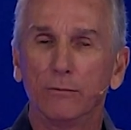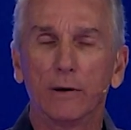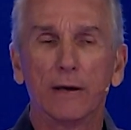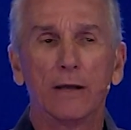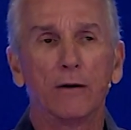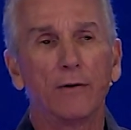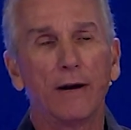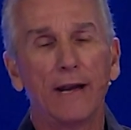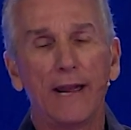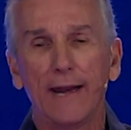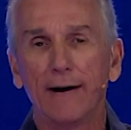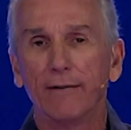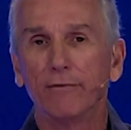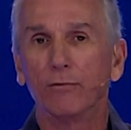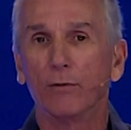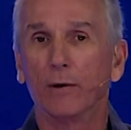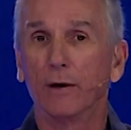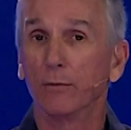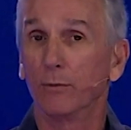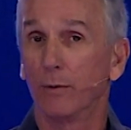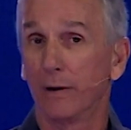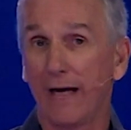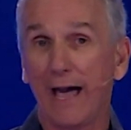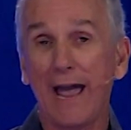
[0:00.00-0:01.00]
Well, I don't have
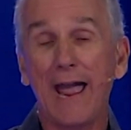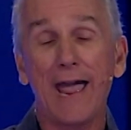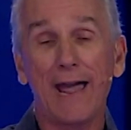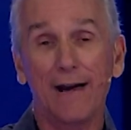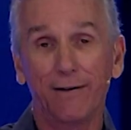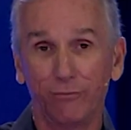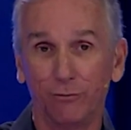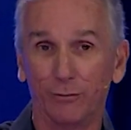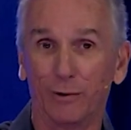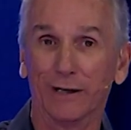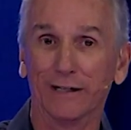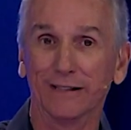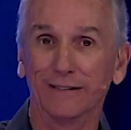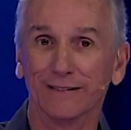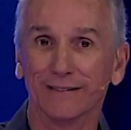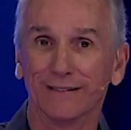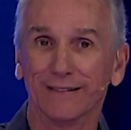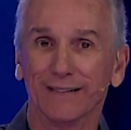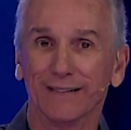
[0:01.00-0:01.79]
one. Well, I have one.